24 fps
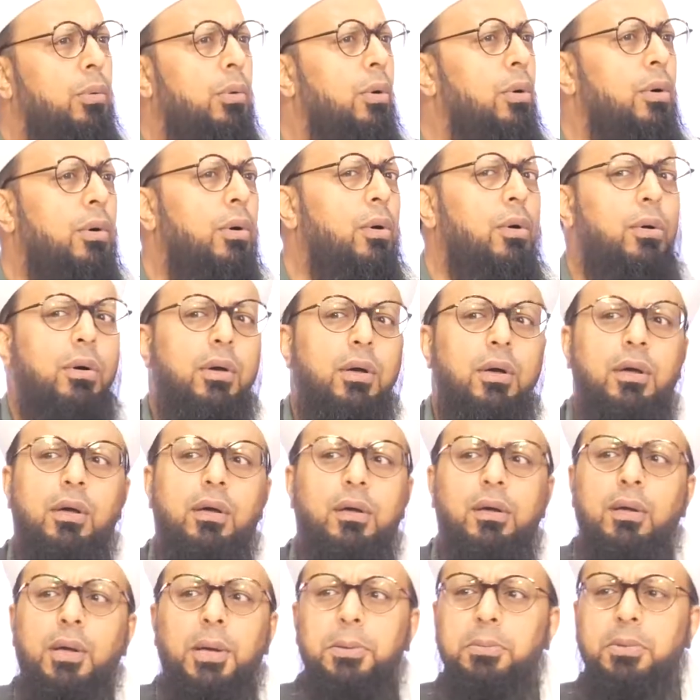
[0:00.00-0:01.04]

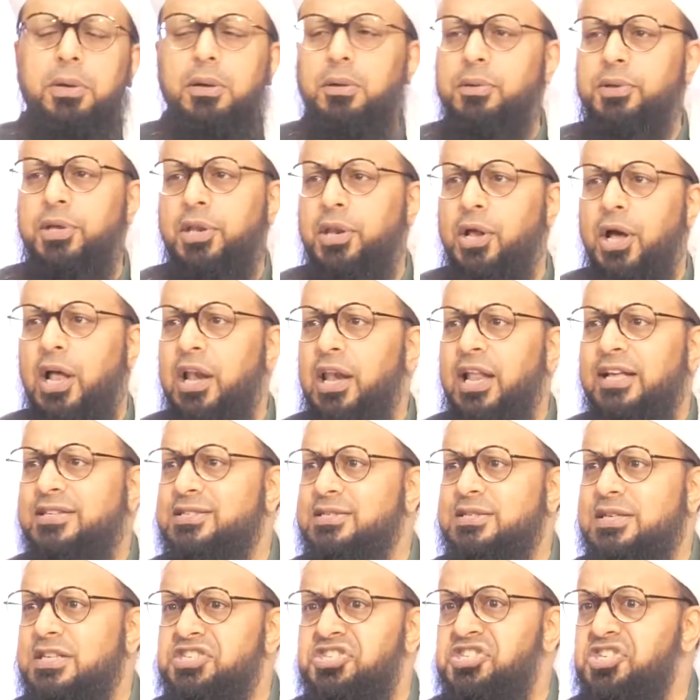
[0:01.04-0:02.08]

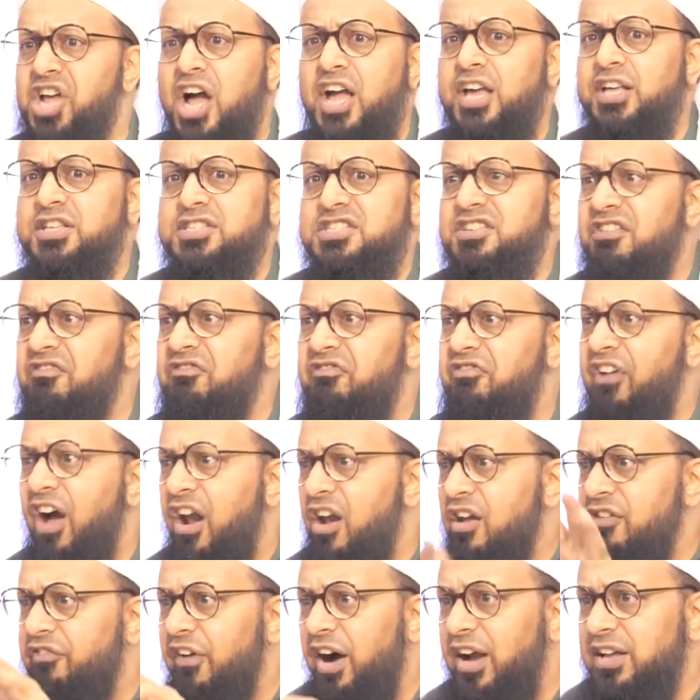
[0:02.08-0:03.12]
unless science
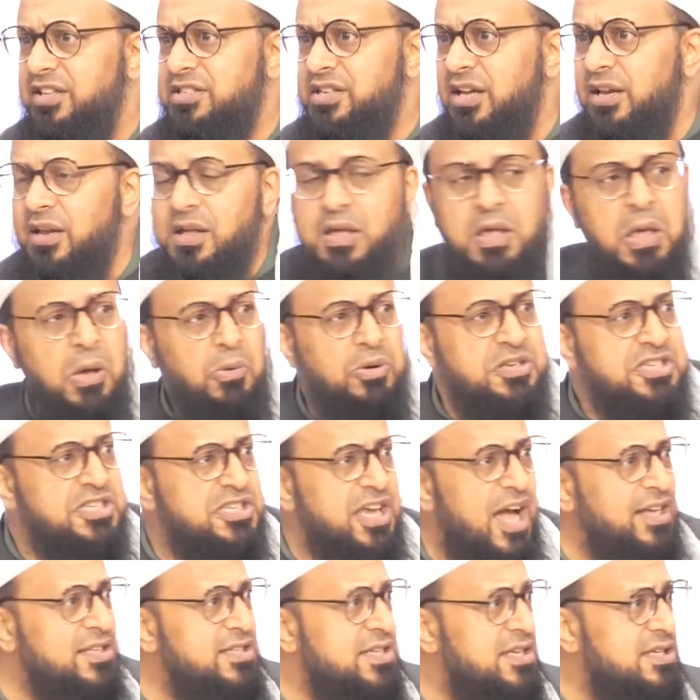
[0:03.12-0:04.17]
verifies it. Well,
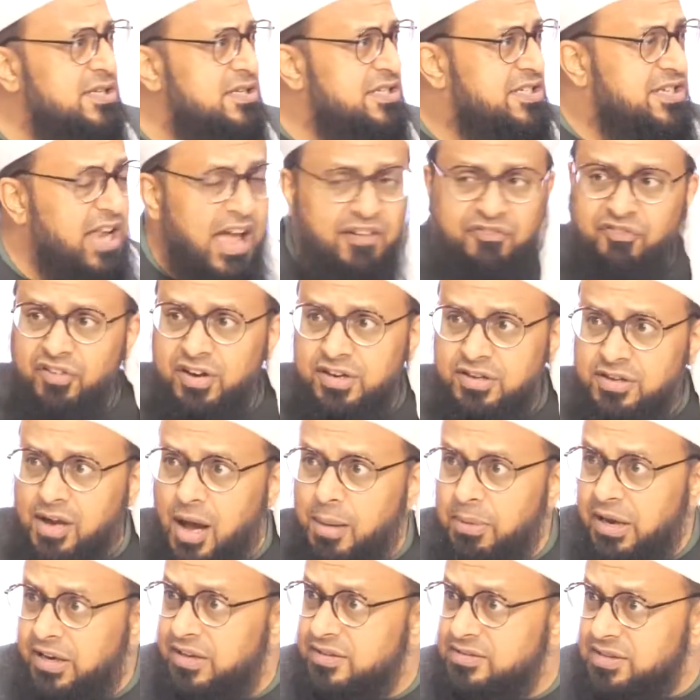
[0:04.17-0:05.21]
science is deaf and
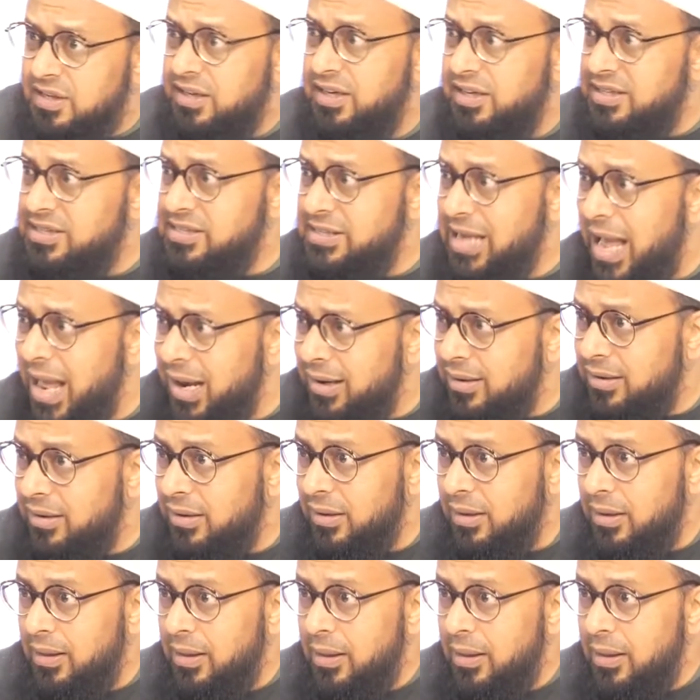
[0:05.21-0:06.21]
dumb. It doesn't understand.